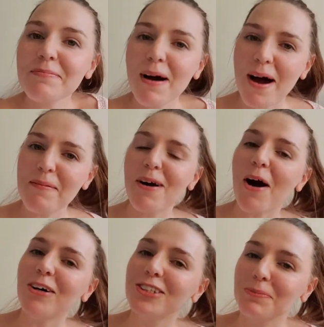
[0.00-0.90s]
Mum
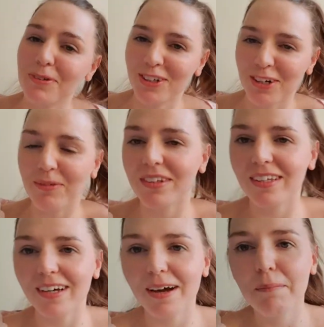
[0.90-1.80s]
Entrepreneur with
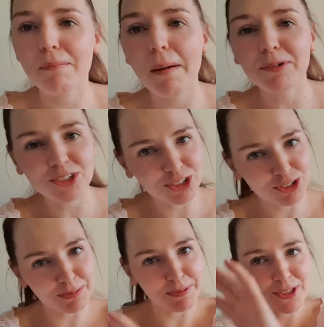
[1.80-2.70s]
the Mum
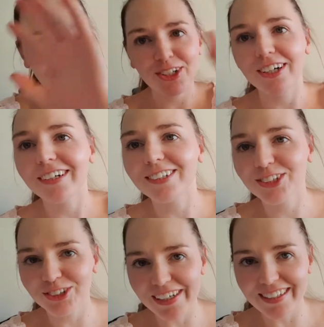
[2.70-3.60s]
Entrepreneur
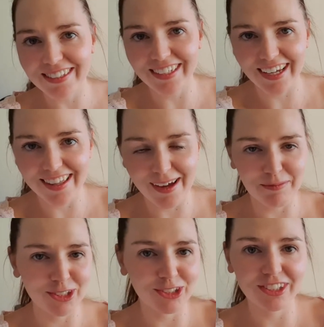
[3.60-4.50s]
joined together. I'm
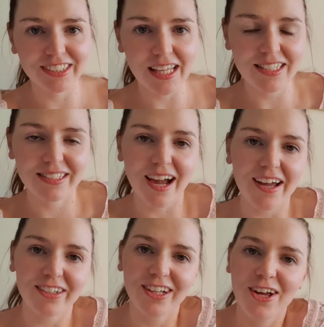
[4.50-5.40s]
just not going to say this
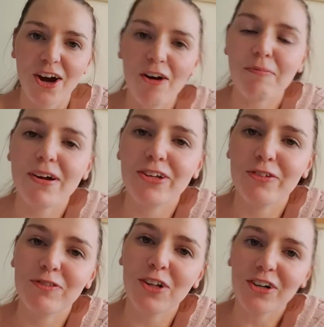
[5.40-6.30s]
title of my new
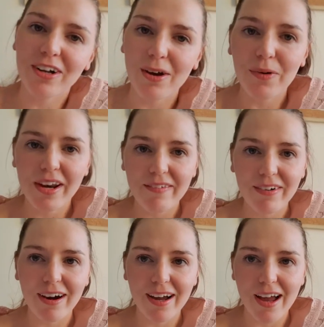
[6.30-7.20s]
vlog whenever
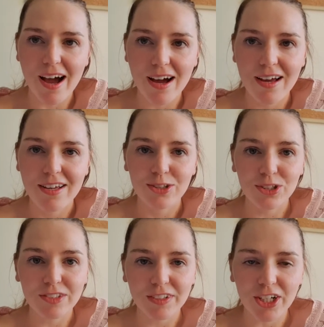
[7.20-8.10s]
I
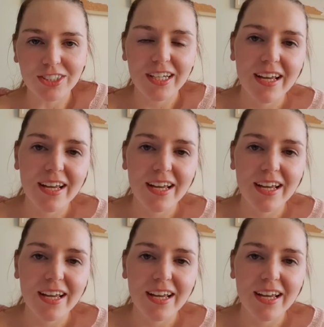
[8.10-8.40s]
do these videos.